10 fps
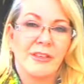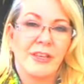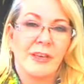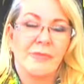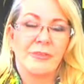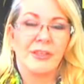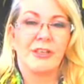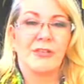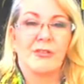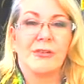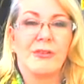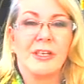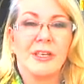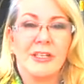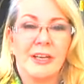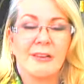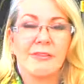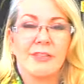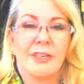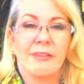keep within your own
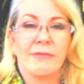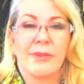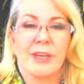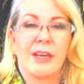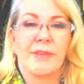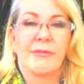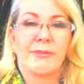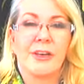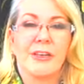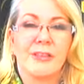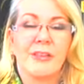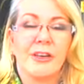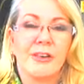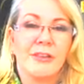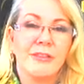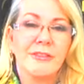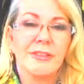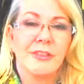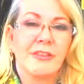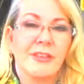integrity of being upfront and
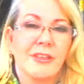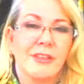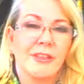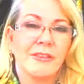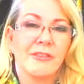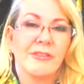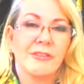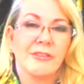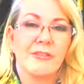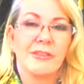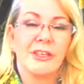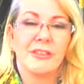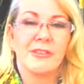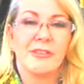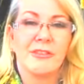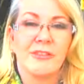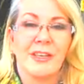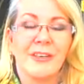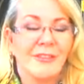honest, then, you know, you need to do that.